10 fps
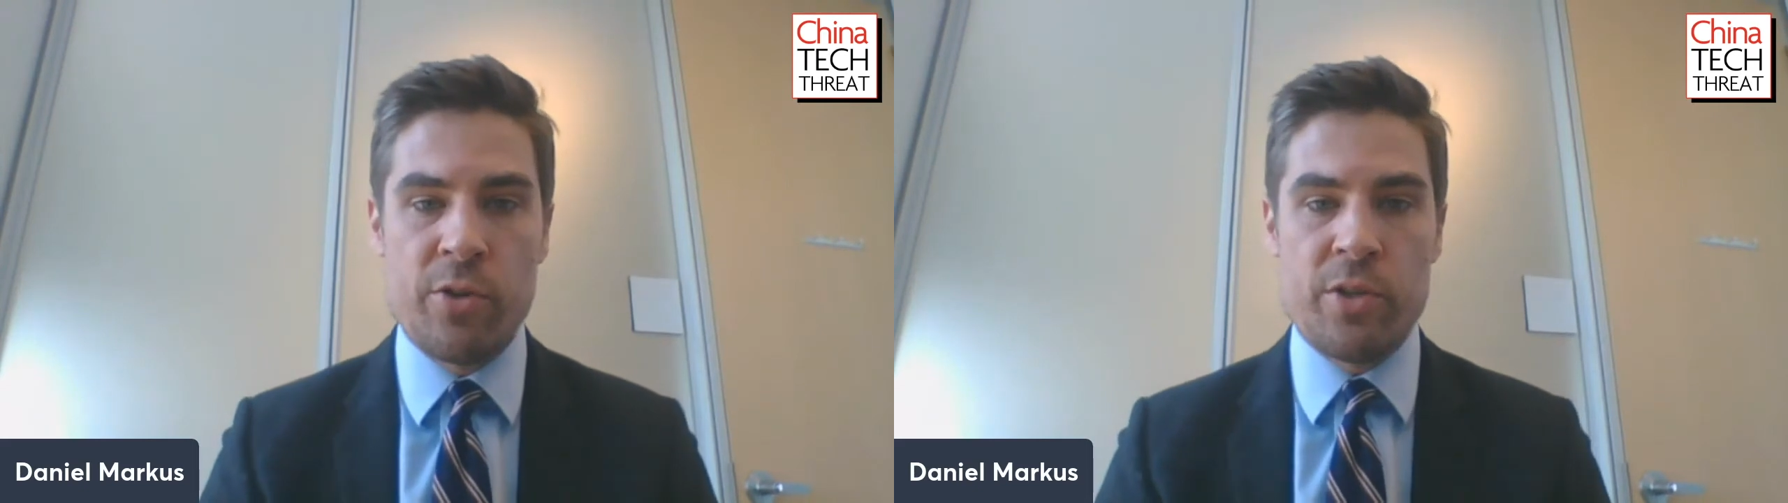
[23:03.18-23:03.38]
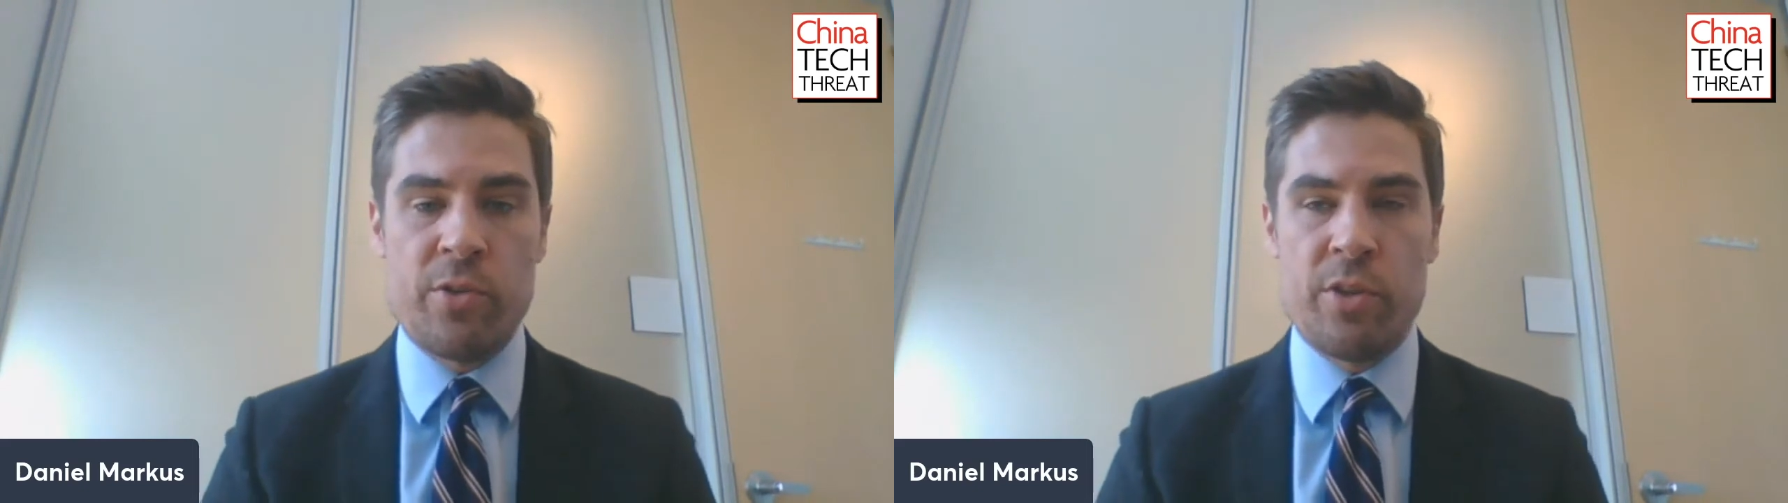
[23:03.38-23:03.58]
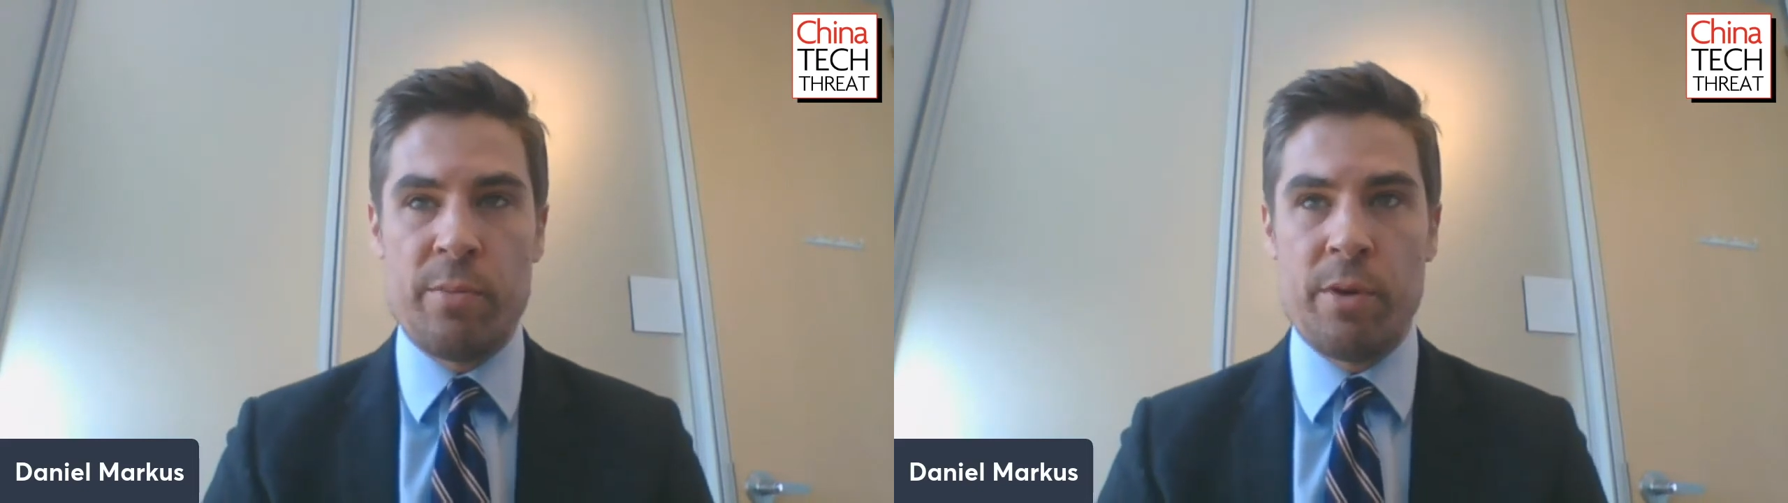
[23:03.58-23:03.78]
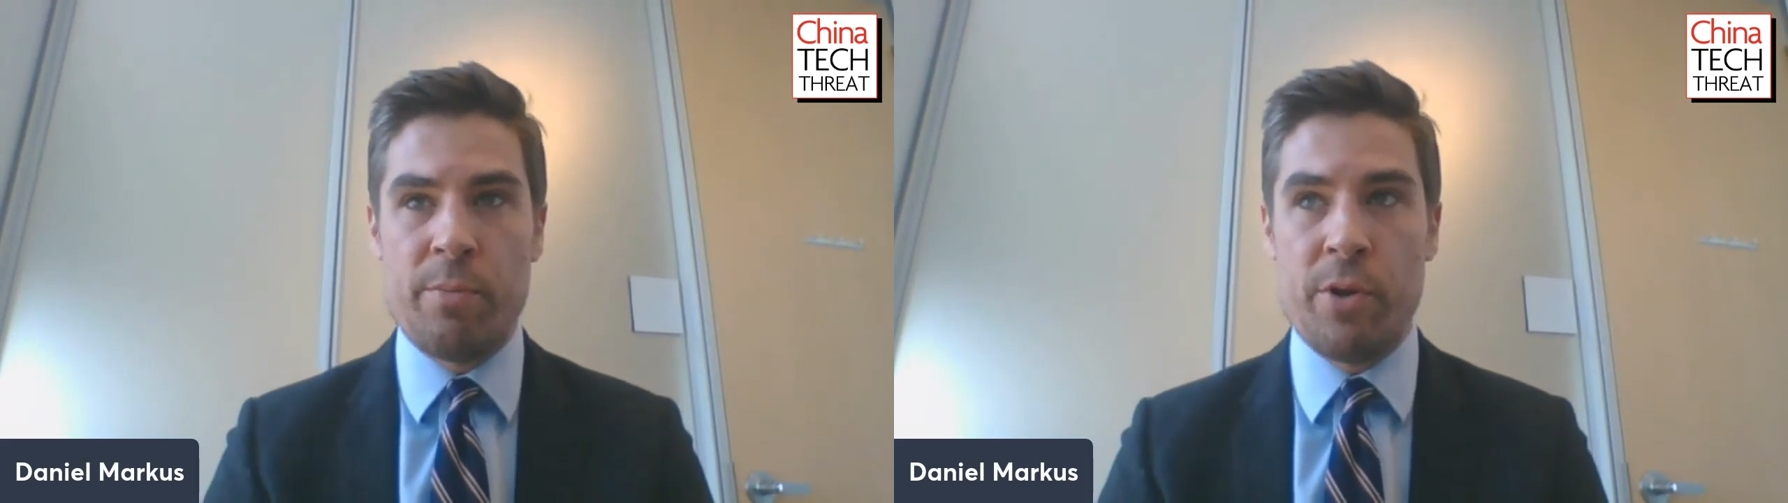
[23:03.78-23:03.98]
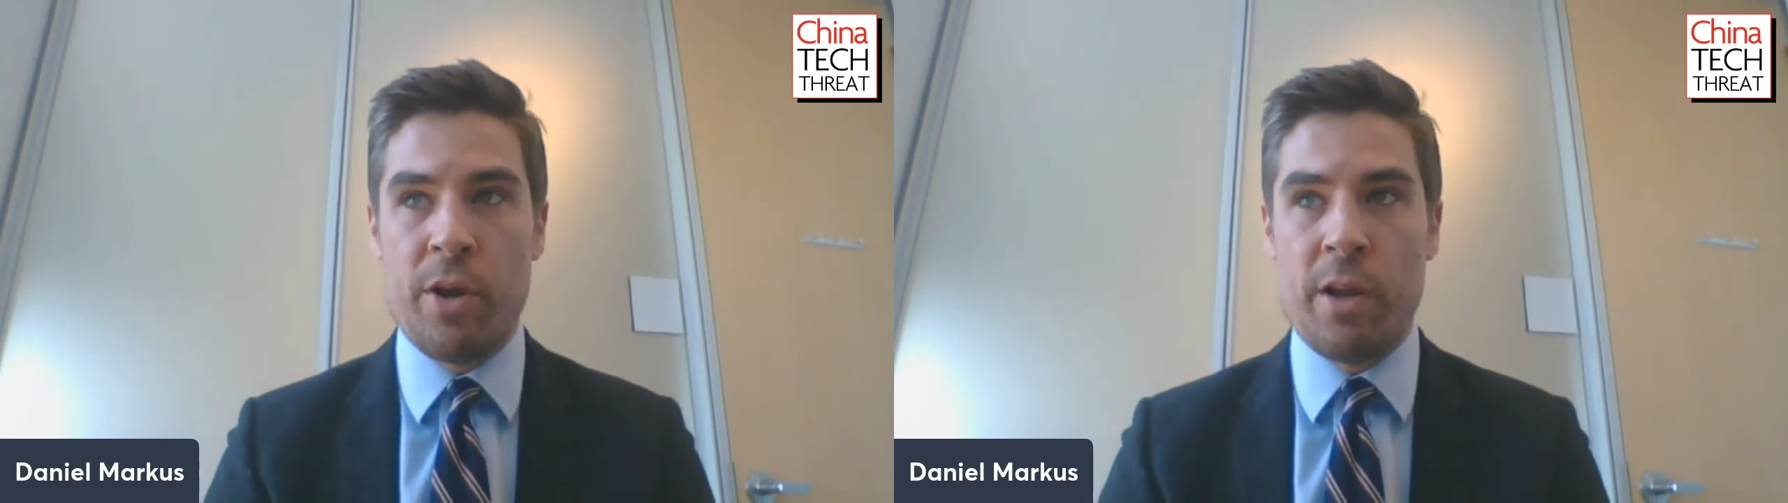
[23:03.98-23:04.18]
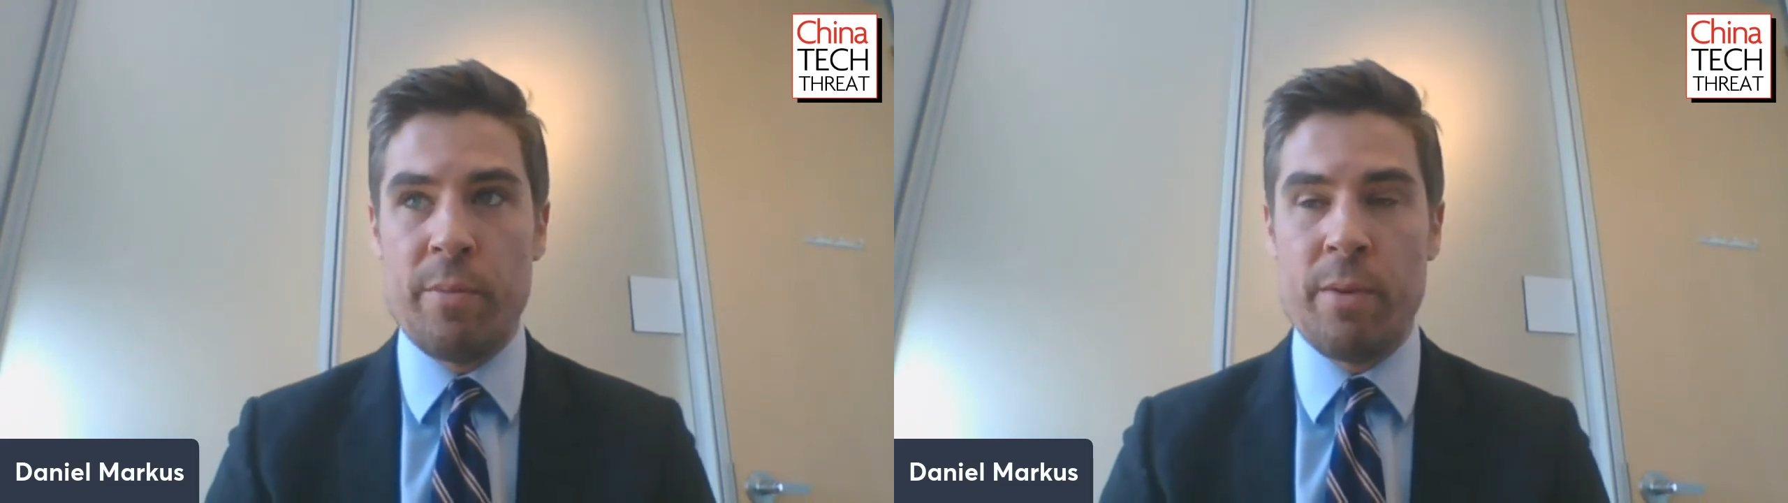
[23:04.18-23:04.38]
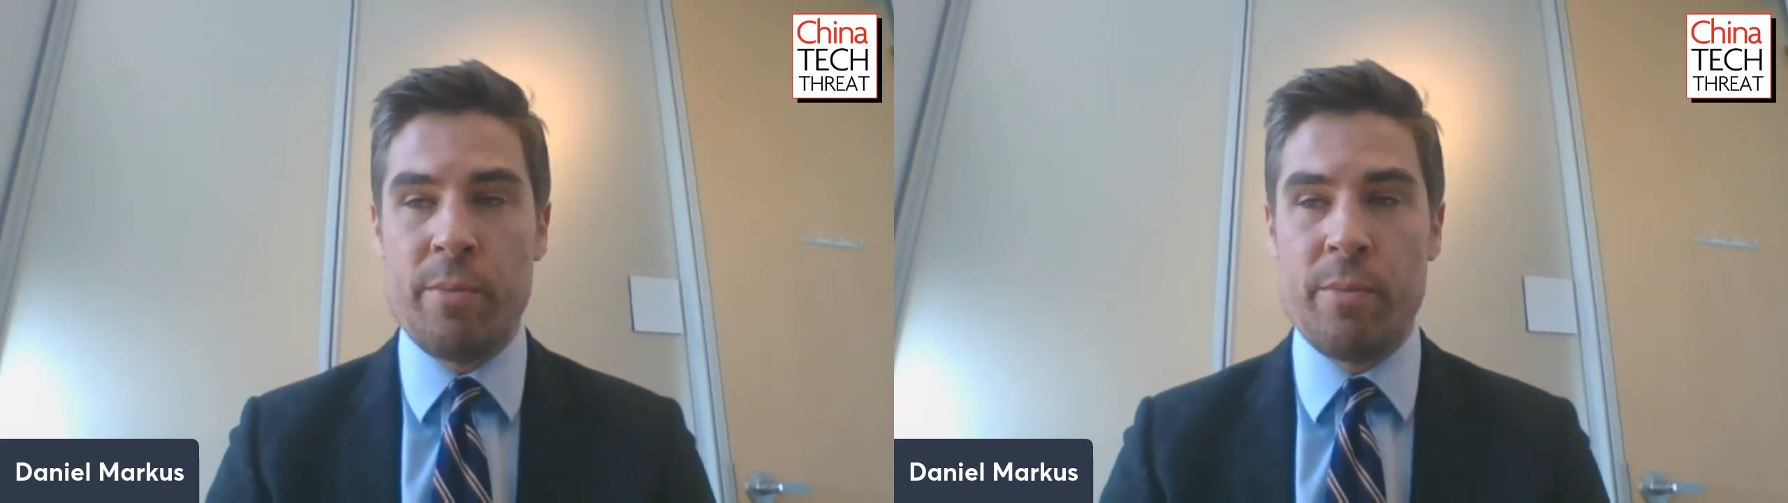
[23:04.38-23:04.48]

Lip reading: control has only been put on